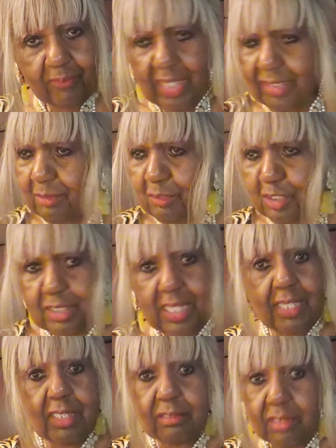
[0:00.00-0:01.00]
There's some
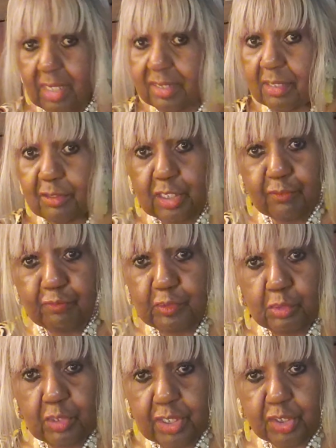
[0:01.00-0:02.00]
good
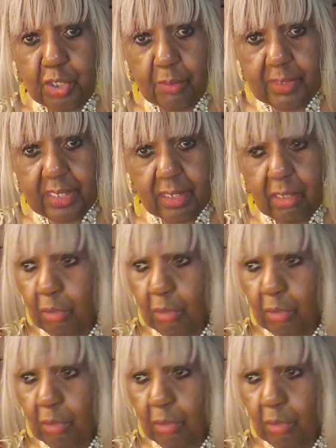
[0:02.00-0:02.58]
food in Germany.